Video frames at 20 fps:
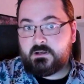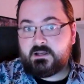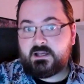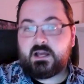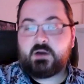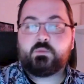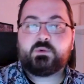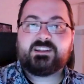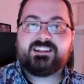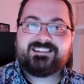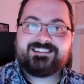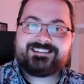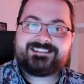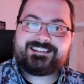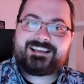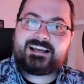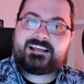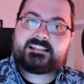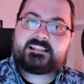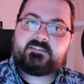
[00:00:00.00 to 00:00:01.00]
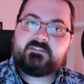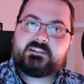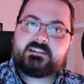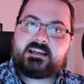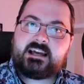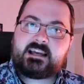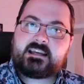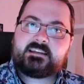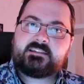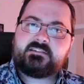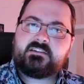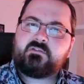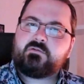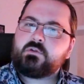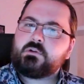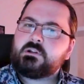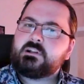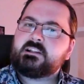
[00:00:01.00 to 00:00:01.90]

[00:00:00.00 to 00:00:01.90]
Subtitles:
and with a decisive attack they roll